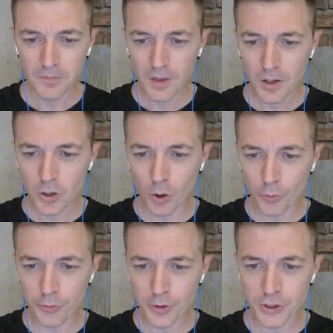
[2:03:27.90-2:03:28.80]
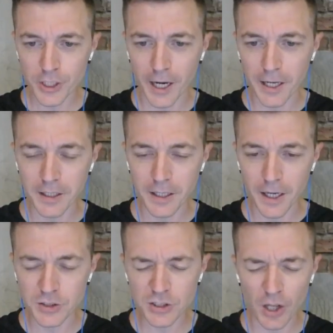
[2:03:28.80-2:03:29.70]
go through the chat and
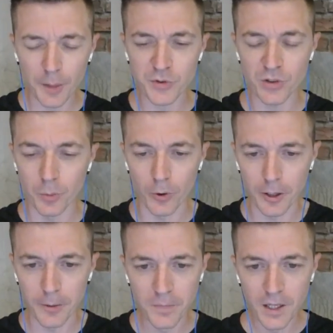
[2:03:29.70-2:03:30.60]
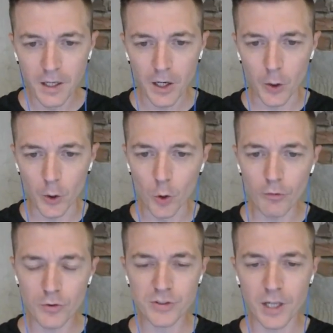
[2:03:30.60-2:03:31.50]
stop somewhere, and
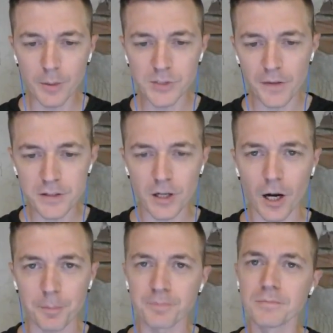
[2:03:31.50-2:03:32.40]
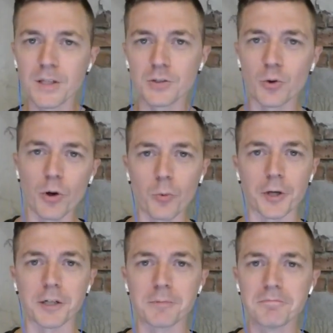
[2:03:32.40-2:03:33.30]
whoever's name's at the top is going to win.
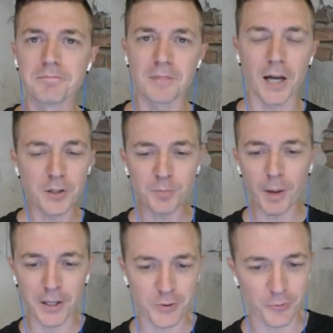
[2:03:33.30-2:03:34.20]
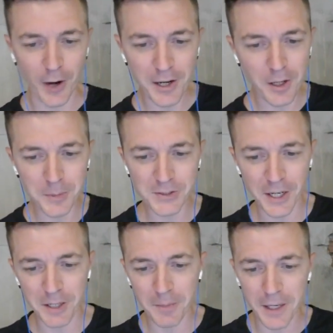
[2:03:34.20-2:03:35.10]
That is about as random as I
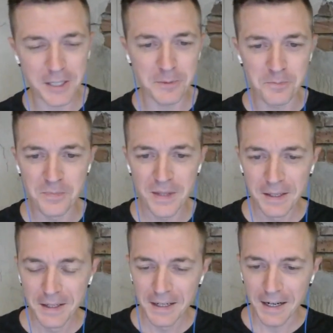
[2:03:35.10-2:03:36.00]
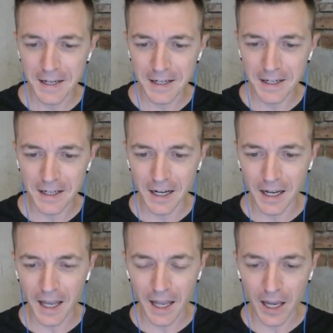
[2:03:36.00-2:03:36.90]
can make it.
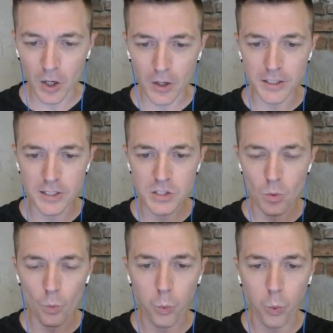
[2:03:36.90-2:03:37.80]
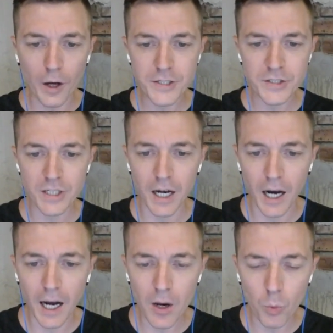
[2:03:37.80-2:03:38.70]
And what
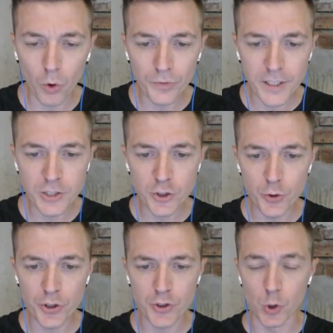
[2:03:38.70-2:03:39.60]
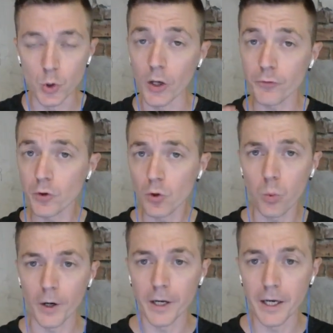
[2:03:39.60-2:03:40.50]
I will need you to do if you
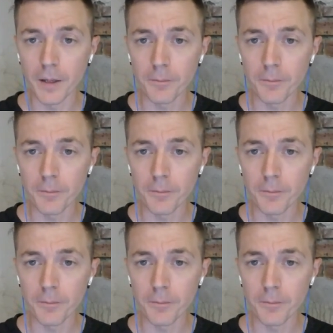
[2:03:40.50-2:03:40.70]
win